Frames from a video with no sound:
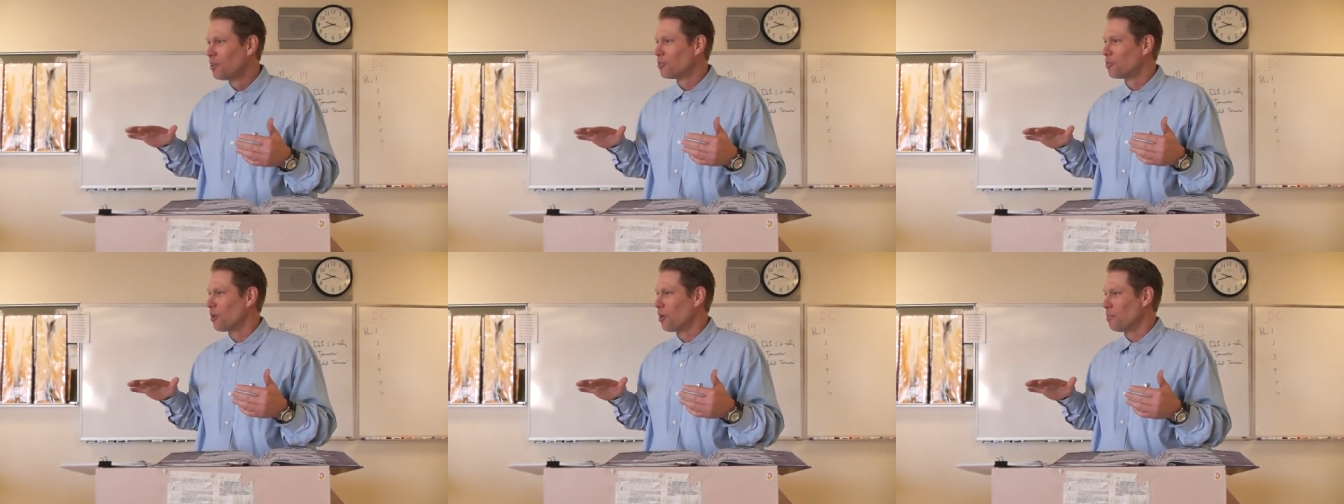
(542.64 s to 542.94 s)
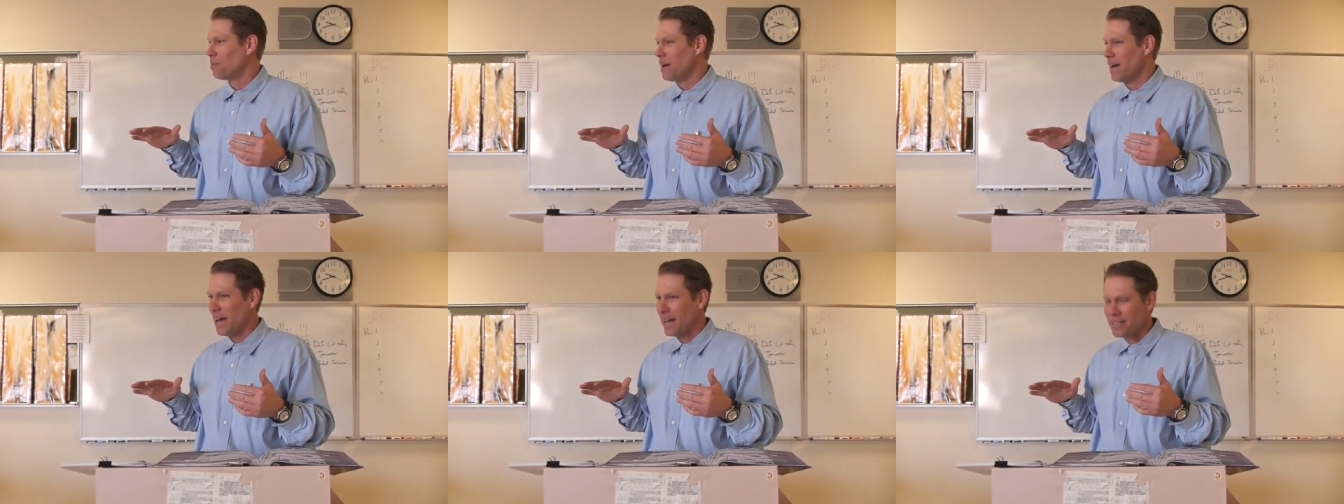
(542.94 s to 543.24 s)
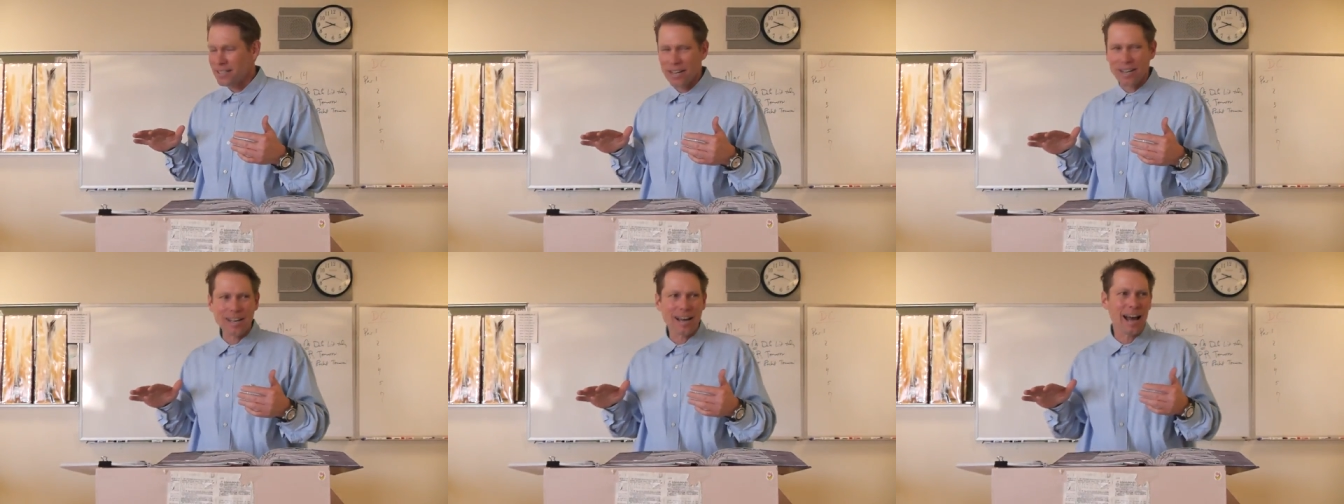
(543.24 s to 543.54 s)

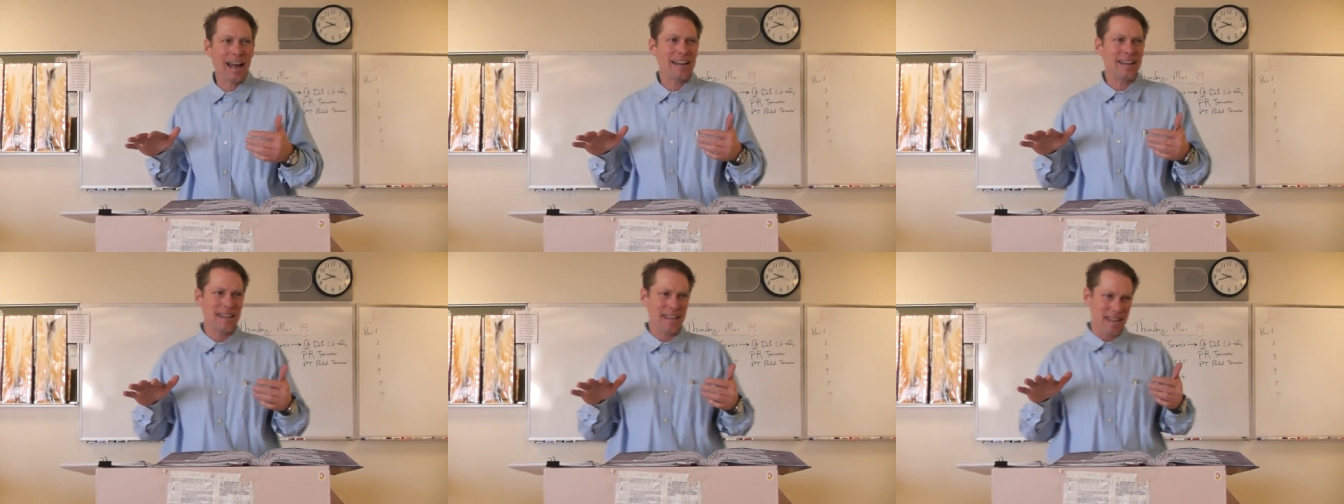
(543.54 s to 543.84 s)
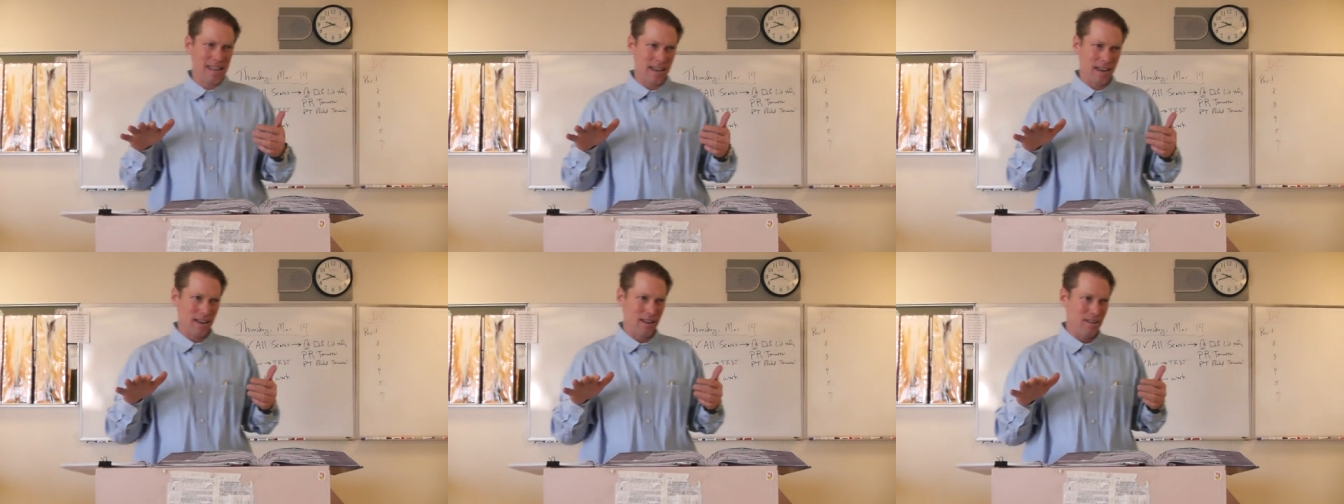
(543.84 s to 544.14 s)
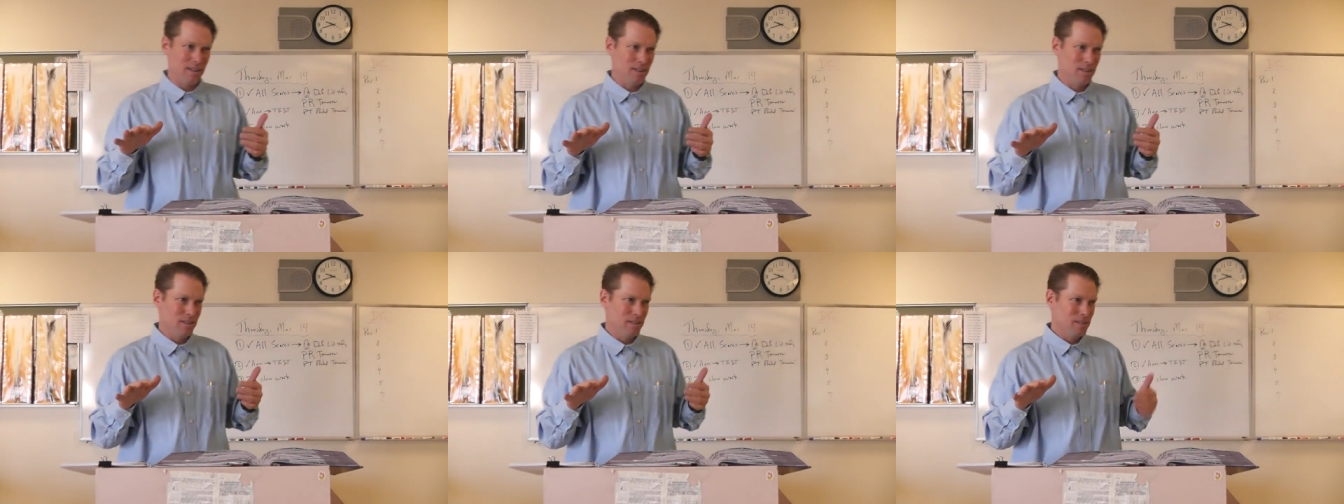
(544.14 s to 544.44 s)
romantic
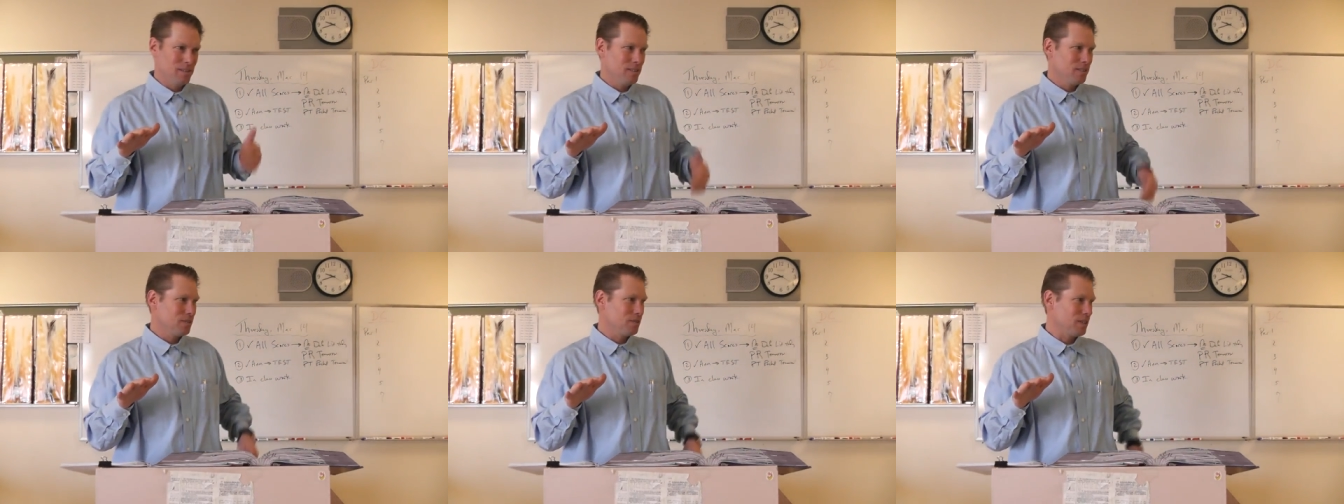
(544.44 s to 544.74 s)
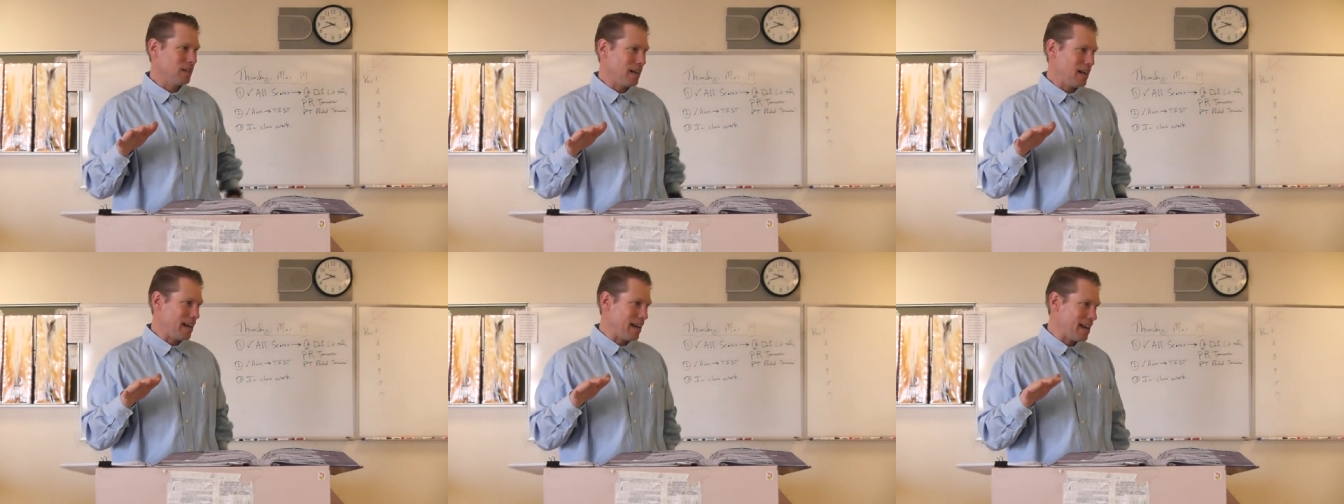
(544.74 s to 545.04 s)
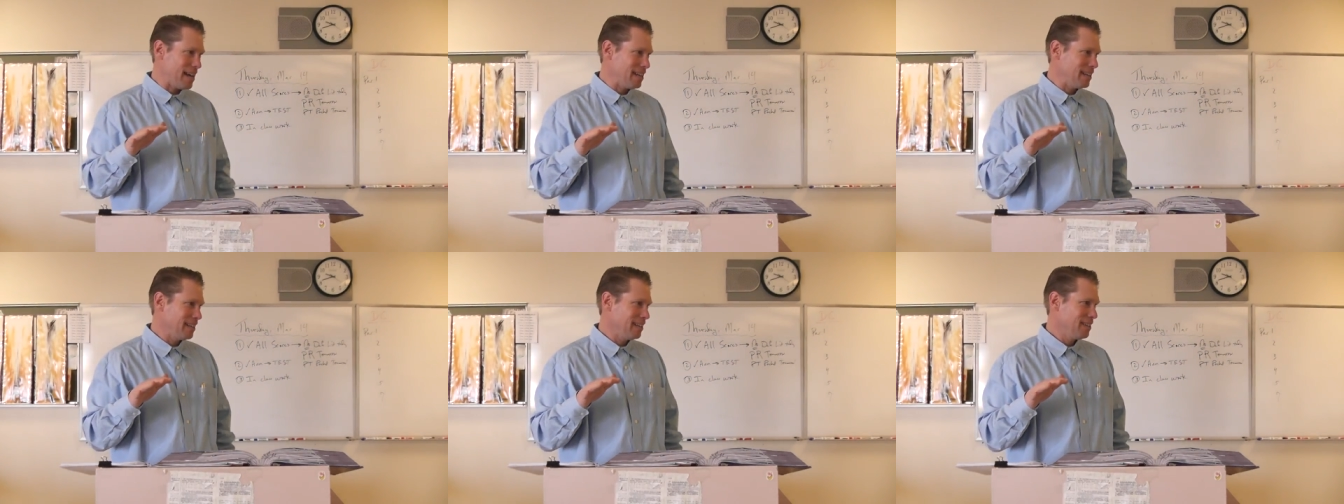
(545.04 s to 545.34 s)
idea,
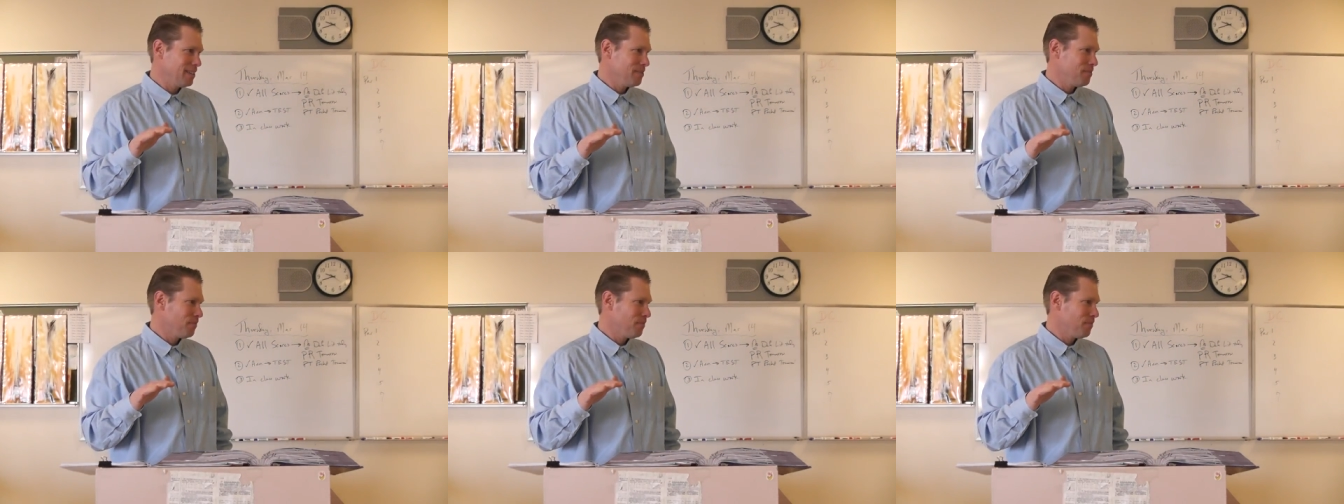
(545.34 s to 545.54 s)
right?